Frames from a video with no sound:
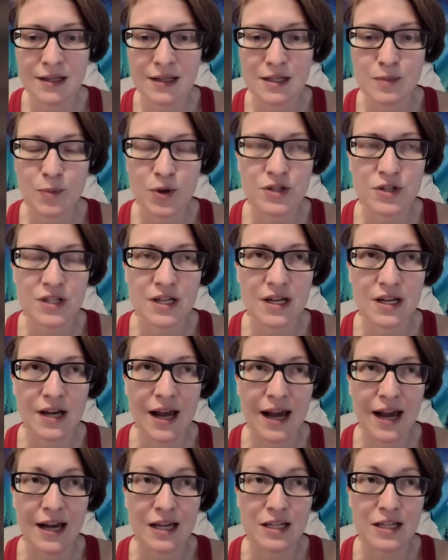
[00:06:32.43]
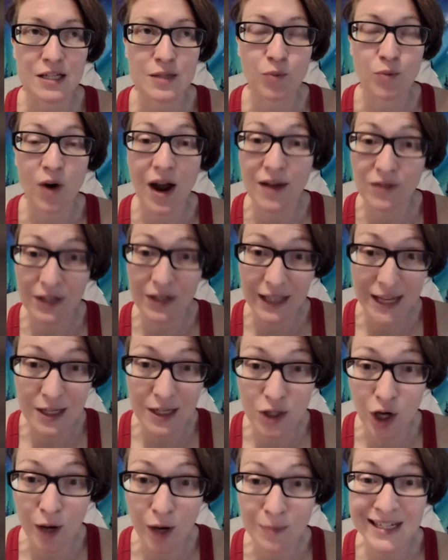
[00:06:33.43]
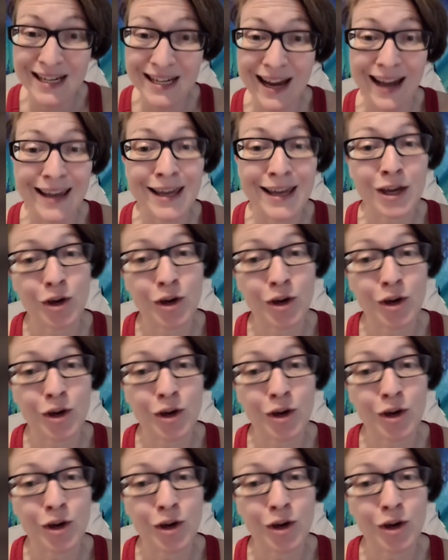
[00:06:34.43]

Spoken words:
This person has privately adopted, i.e.